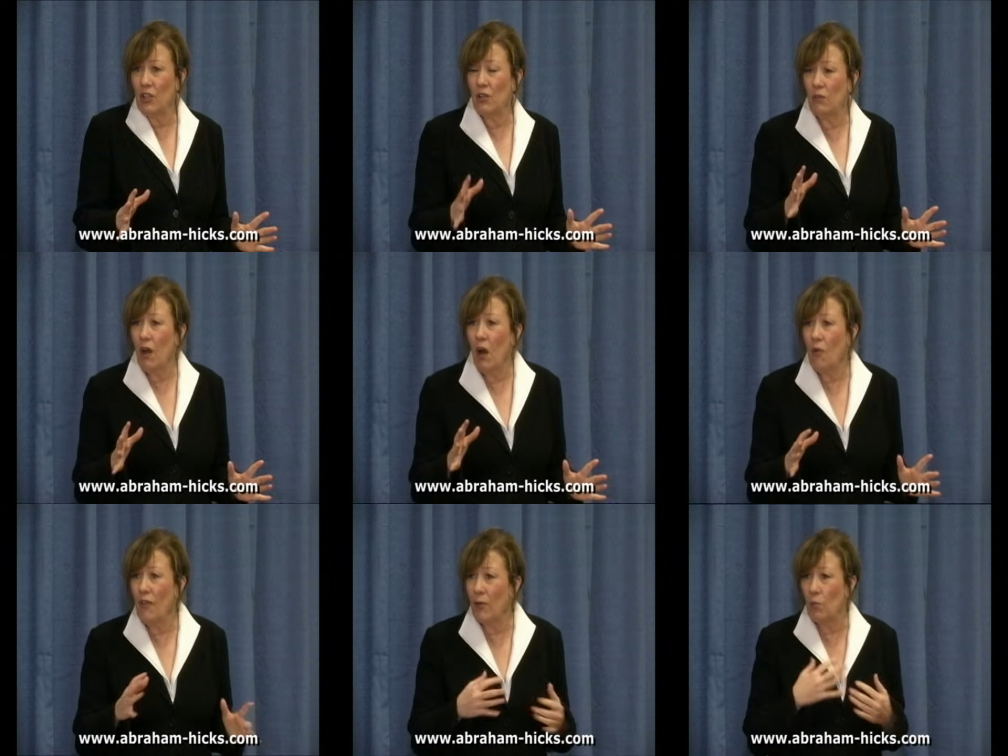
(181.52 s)
you
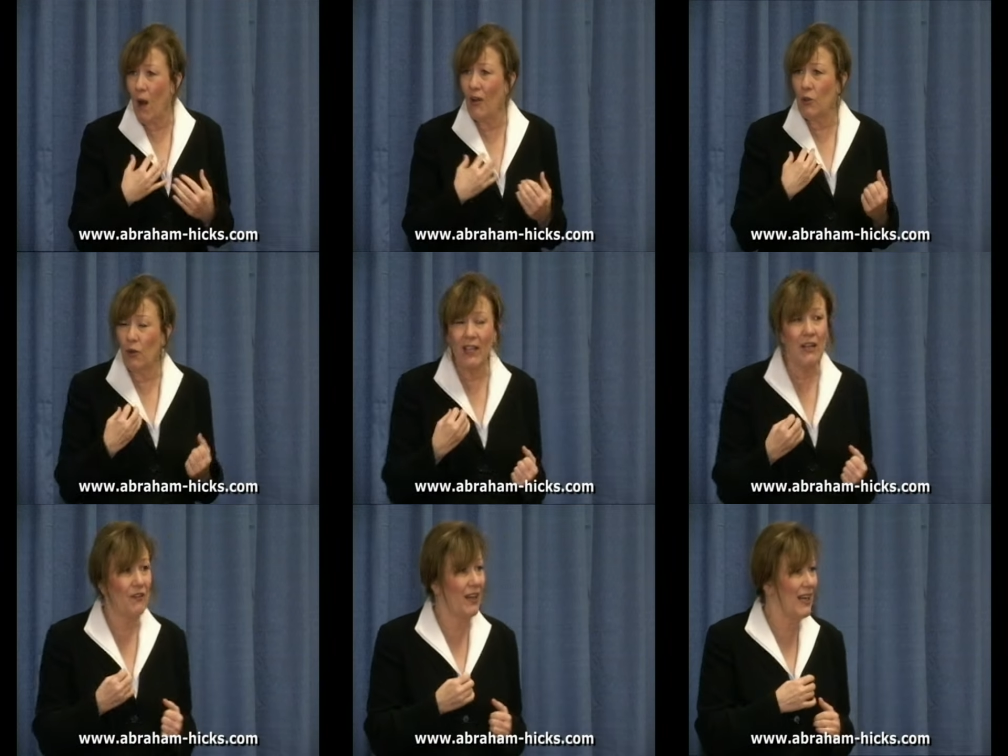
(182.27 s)
know that what you're
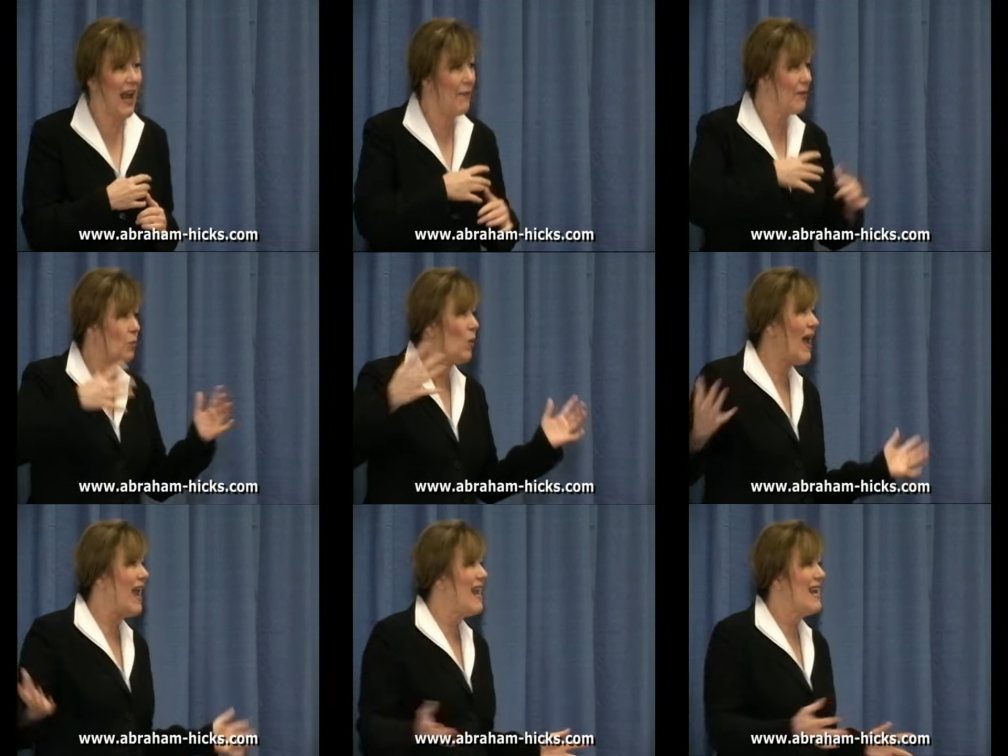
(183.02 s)
living and the
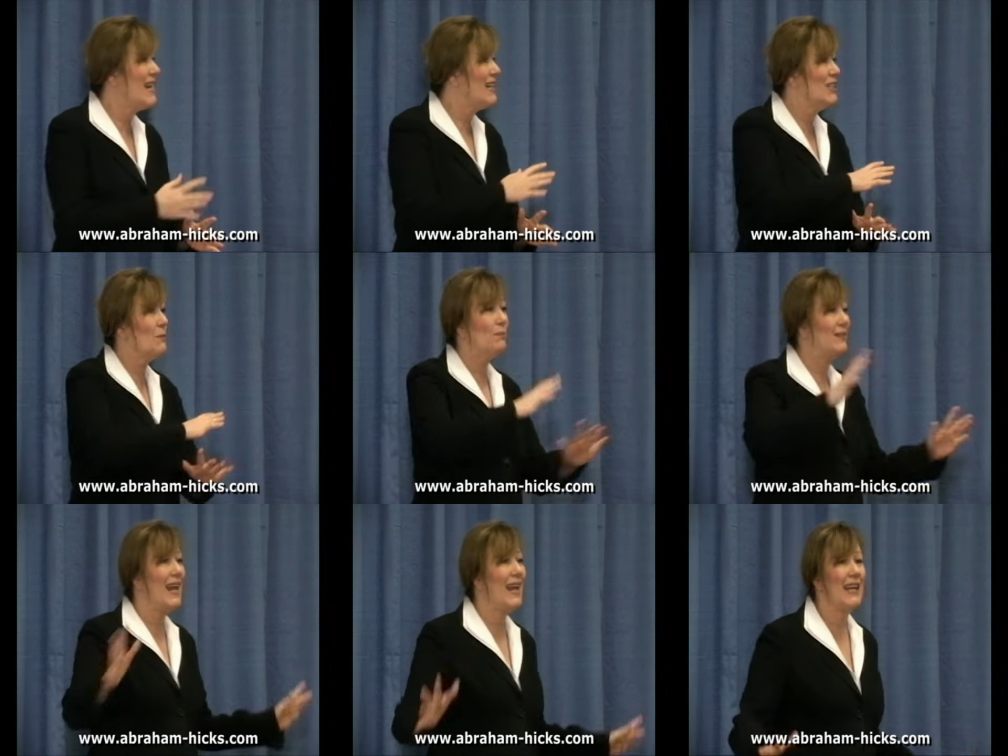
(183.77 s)
way it is
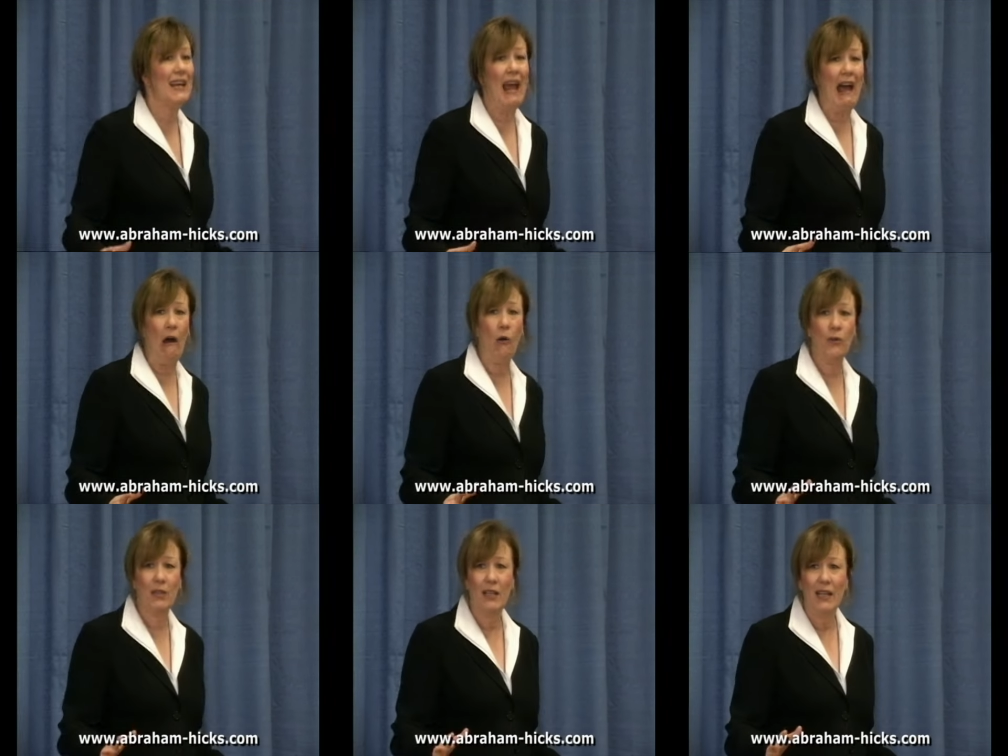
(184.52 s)
playing
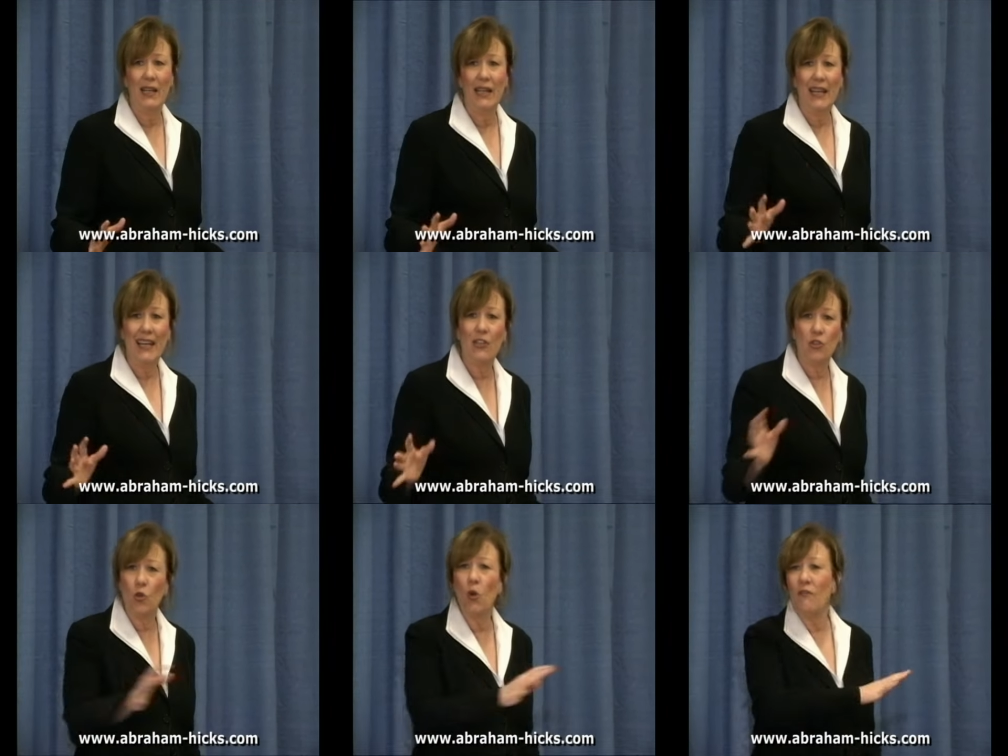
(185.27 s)
out
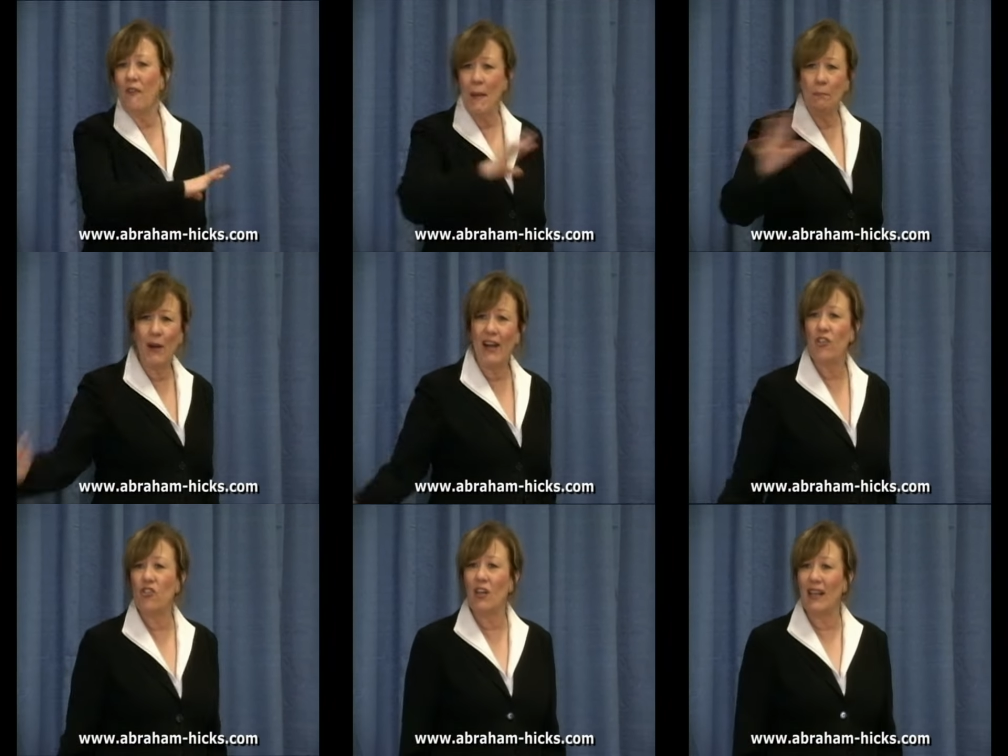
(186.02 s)
is your
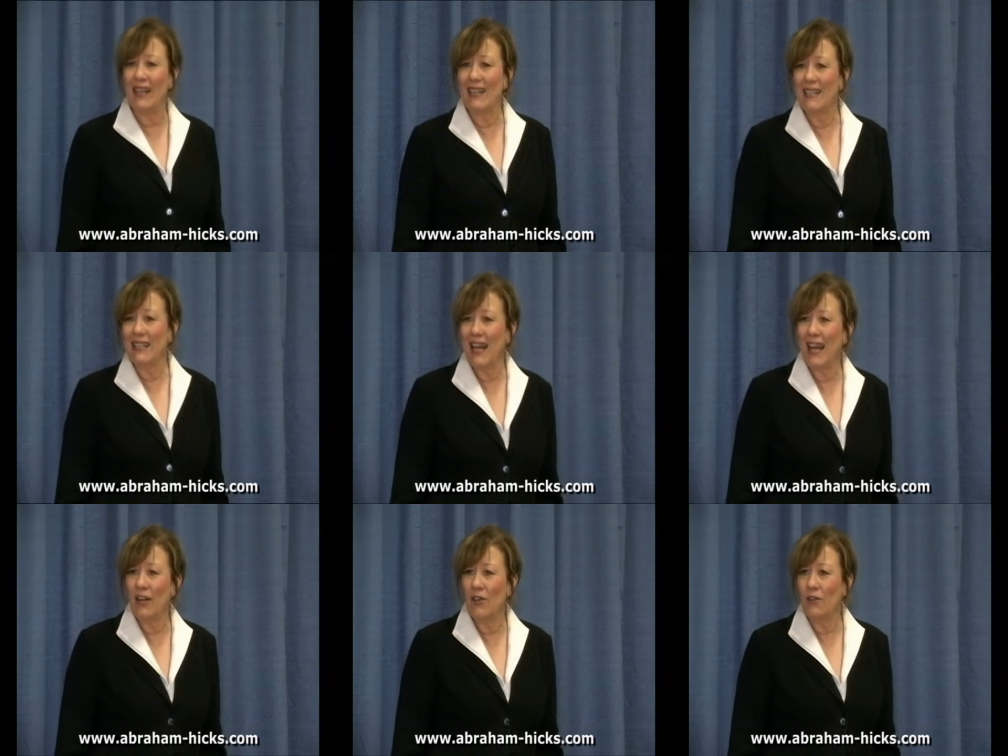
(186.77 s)
vibrational
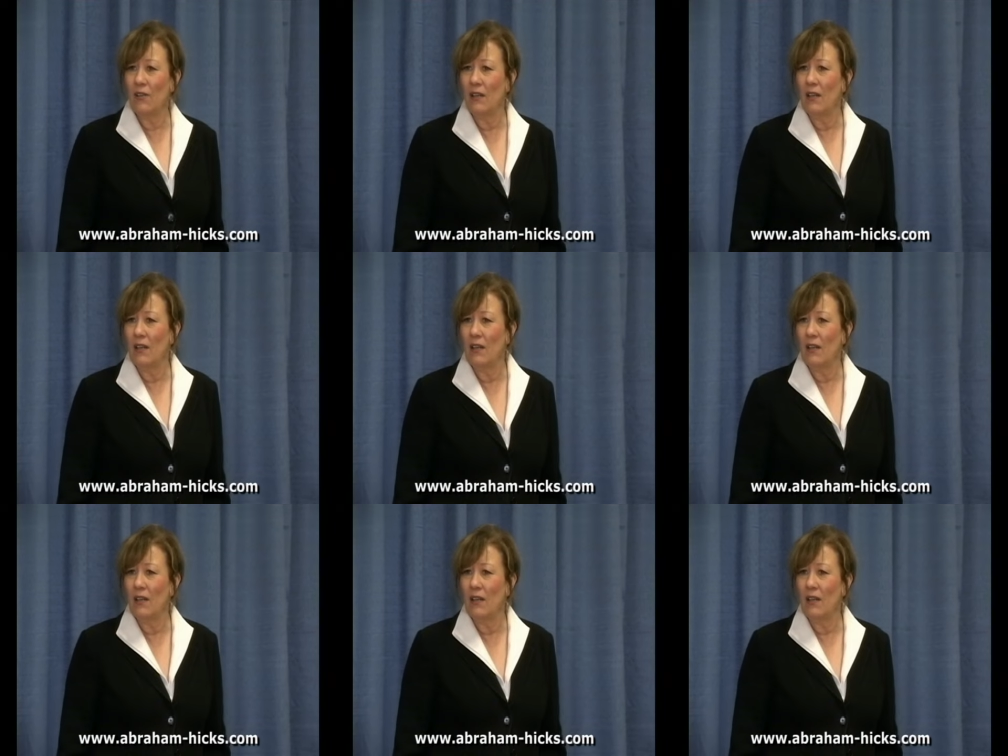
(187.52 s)
indicator?